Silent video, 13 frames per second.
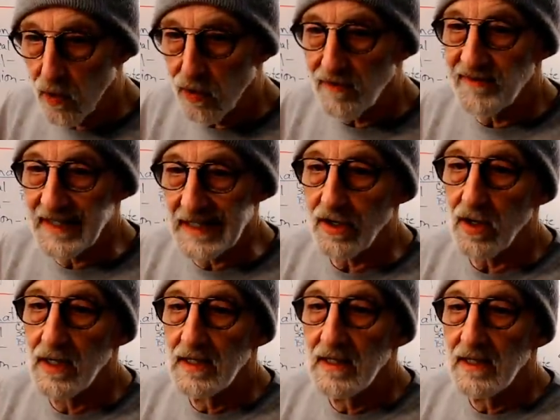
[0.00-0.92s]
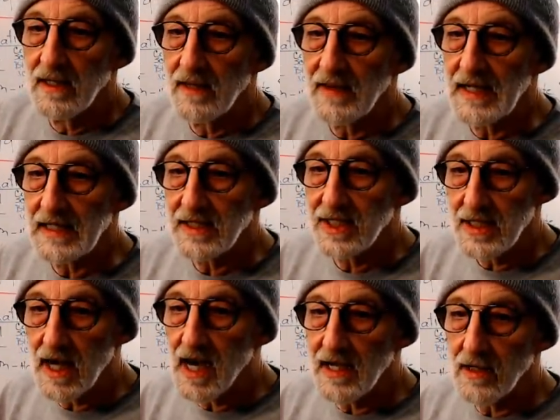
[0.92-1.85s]
warfare, that
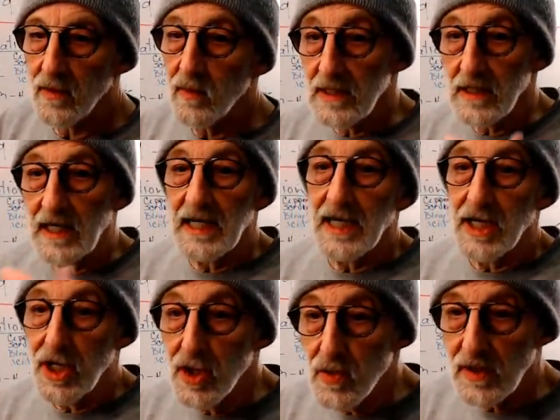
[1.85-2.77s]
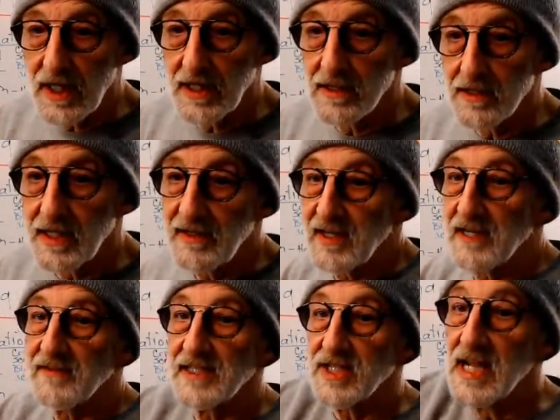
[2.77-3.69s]
denial will get you killed, even
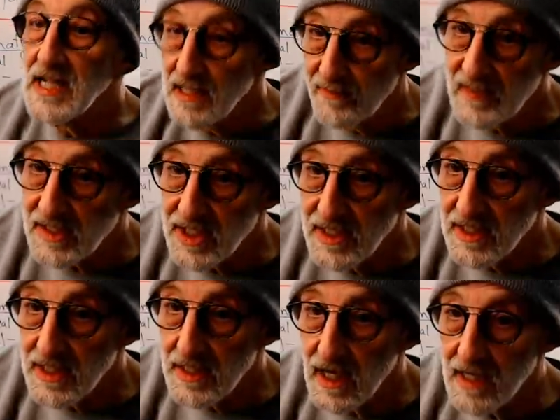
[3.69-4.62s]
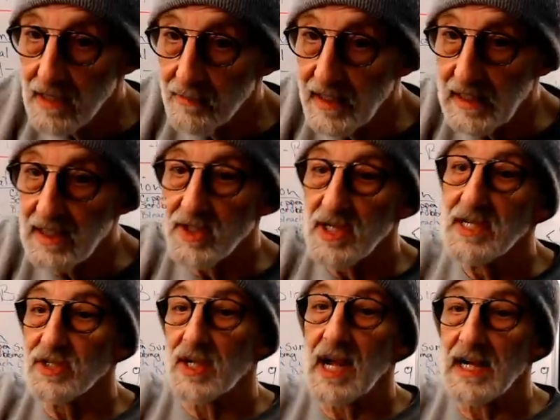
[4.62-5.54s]
if it's him that's in denial, because
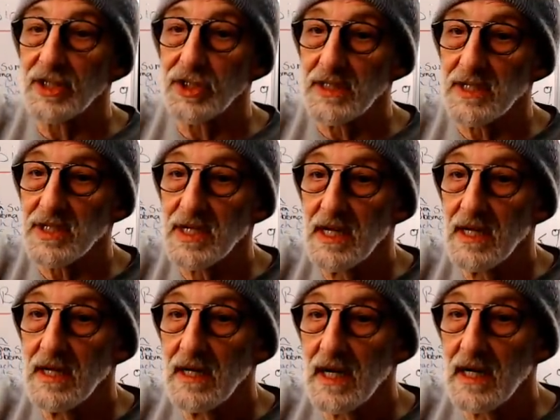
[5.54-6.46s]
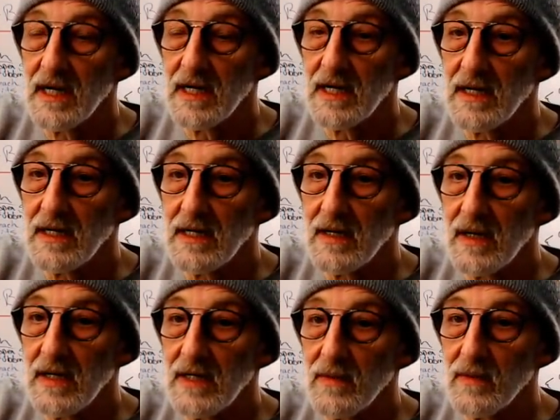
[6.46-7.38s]
his actions
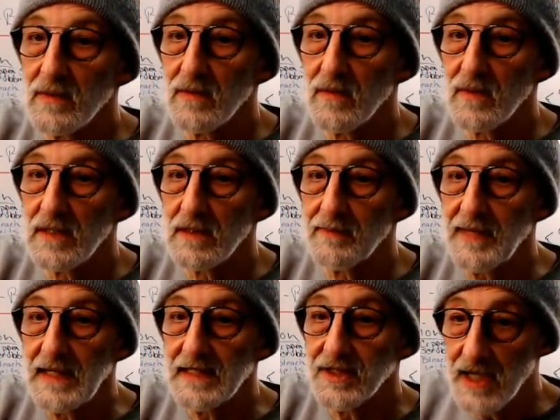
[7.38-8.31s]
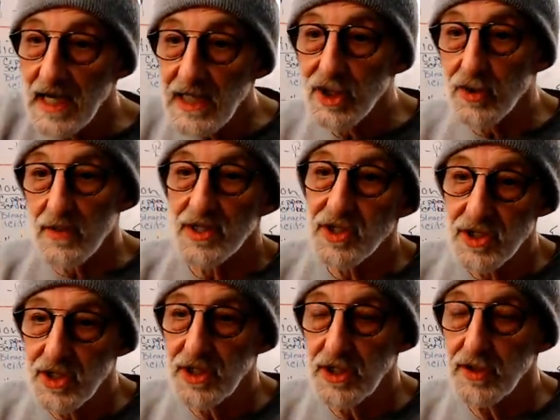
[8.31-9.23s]
will be dangerous
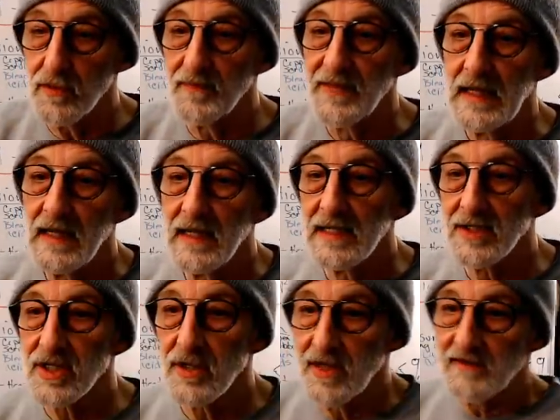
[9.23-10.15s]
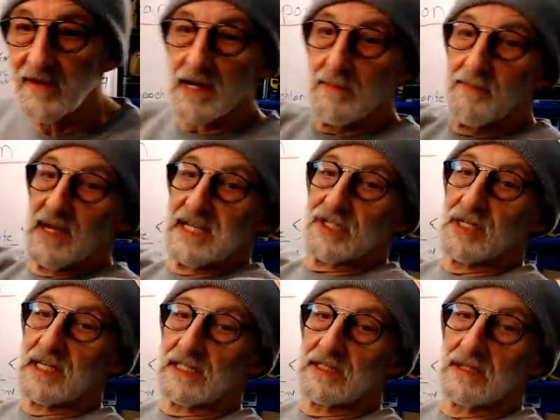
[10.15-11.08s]
to you. And so you've got to
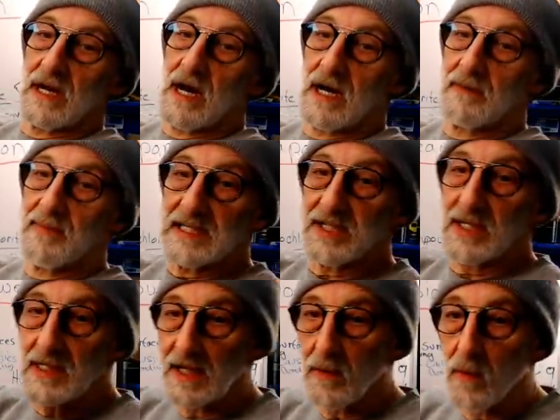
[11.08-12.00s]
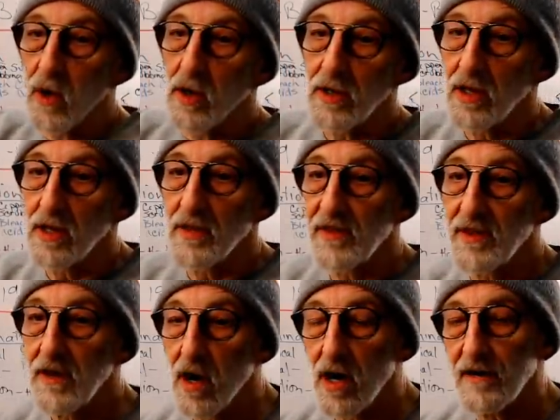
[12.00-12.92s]
basically wall
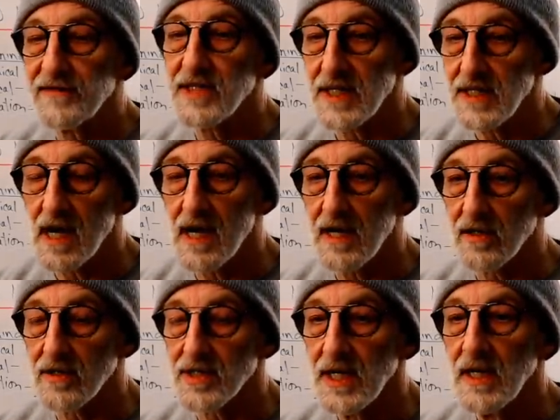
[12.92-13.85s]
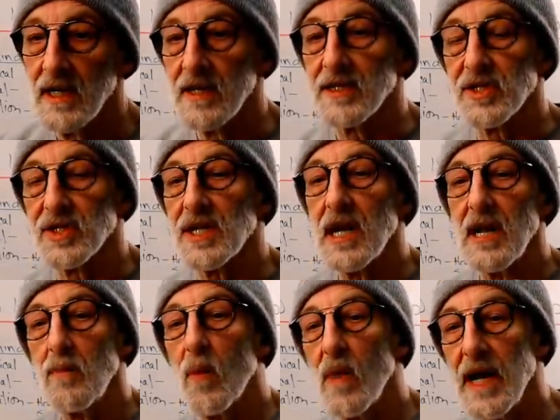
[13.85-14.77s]
off deniers the
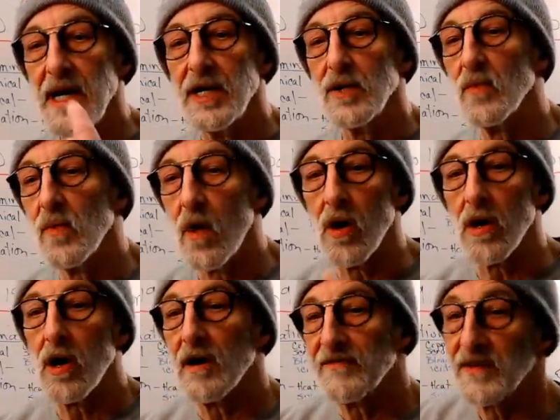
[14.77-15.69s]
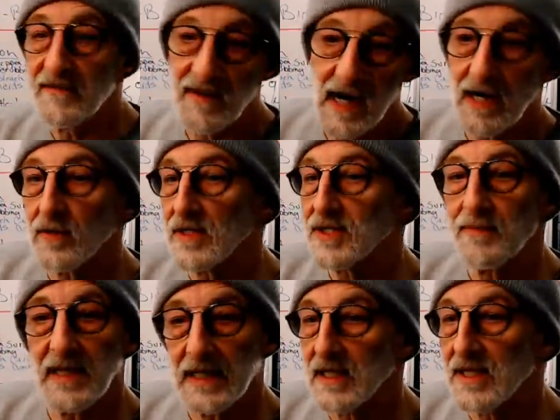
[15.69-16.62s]
same way you wall off the virus,
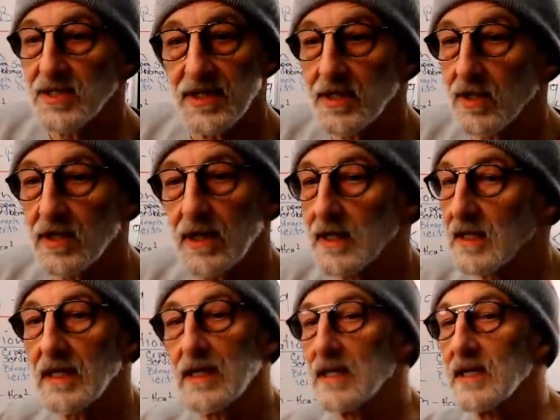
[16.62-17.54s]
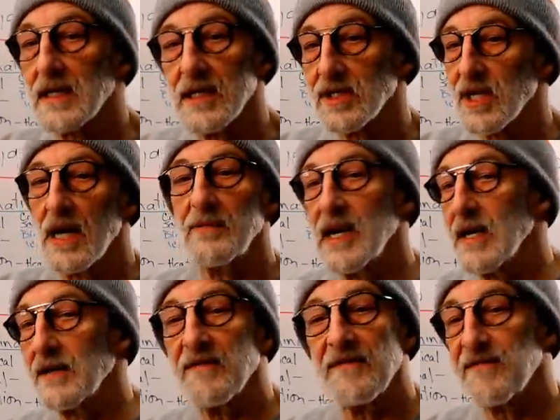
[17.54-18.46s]
because they're going to
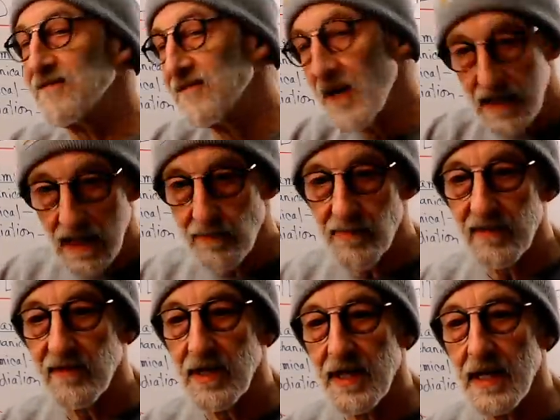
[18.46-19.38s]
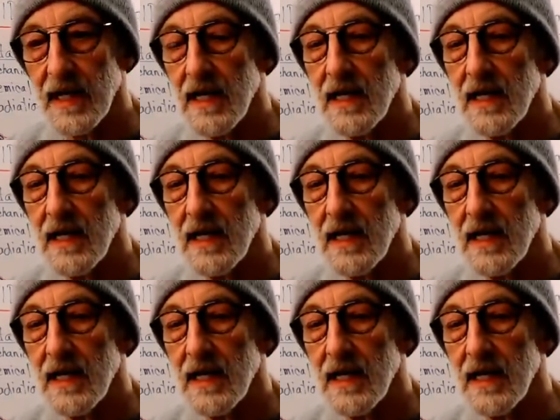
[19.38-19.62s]
contaminate and fuck up everything.